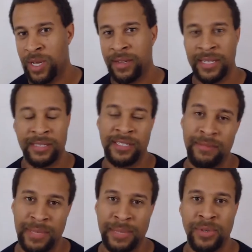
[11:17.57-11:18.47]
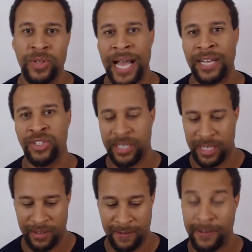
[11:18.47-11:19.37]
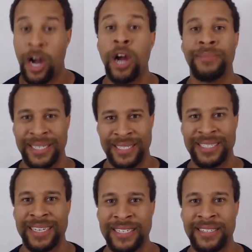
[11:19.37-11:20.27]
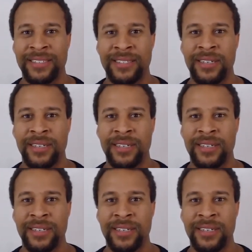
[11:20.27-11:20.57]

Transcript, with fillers: And there's even people who actually farm these things